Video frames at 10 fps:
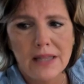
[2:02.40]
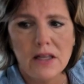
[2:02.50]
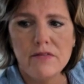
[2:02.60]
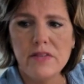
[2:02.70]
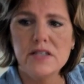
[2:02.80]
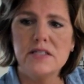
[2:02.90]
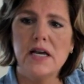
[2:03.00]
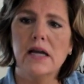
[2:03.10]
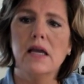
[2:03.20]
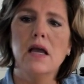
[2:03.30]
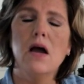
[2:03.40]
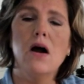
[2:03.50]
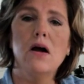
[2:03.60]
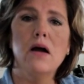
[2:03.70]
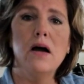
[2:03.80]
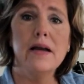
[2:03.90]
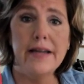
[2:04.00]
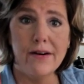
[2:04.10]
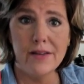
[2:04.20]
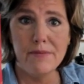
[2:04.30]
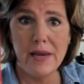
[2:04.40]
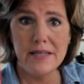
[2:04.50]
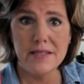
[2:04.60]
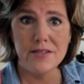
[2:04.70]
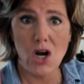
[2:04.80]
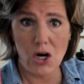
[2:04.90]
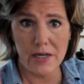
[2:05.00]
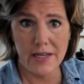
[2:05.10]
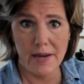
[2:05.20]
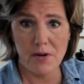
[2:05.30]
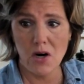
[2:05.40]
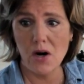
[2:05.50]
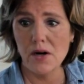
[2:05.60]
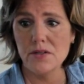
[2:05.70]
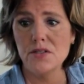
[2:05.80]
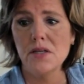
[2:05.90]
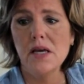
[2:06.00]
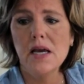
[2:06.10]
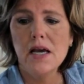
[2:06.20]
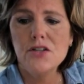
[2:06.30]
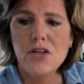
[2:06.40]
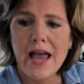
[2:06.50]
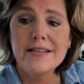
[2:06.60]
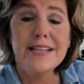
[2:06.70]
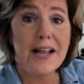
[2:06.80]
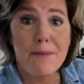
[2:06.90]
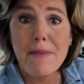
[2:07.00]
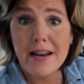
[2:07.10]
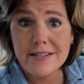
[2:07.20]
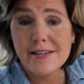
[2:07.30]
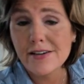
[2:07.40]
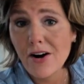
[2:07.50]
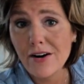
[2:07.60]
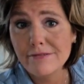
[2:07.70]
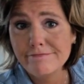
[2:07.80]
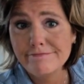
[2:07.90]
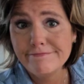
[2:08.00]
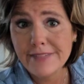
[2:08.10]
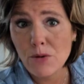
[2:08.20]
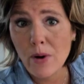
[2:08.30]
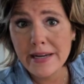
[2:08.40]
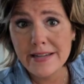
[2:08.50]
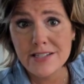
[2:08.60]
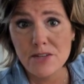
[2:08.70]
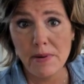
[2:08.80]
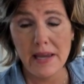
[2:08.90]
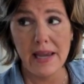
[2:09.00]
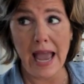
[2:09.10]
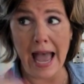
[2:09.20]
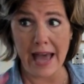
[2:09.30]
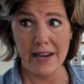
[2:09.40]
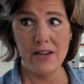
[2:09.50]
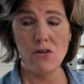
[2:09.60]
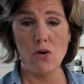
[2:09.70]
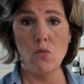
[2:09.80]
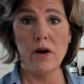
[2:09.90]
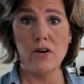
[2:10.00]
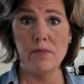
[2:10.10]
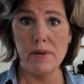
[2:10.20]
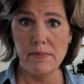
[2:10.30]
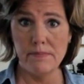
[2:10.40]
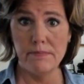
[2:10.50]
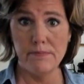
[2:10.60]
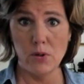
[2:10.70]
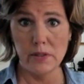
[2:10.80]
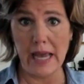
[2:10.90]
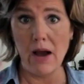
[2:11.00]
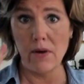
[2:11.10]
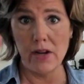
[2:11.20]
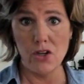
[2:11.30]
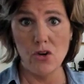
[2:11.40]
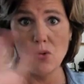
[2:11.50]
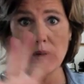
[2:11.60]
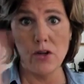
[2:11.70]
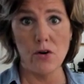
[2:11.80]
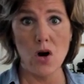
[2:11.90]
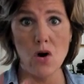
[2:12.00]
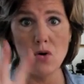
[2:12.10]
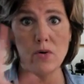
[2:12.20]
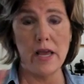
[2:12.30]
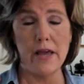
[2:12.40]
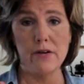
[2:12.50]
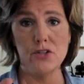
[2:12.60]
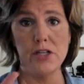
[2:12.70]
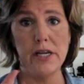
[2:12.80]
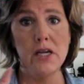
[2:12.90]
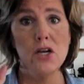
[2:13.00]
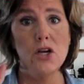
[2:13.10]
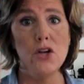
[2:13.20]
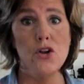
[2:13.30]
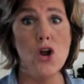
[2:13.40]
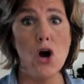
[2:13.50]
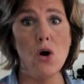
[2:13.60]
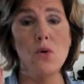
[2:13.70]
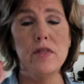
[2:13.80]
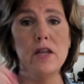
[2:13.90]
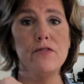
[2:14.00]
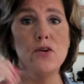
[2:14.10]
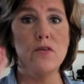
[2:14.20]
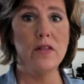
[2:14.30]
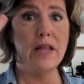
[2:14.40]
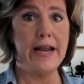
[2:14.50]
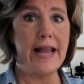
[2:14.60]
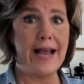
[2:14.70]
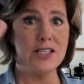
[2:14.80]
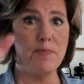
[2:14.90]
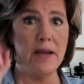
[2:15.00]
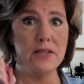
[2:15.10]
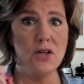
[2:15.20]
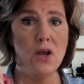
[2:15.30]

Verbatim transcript: love this deck, Carolyn Mace's archetype cards as like a medicine card. Like what needs to be added or what could be pulled out. And you in your own energy know that if you're the light aspect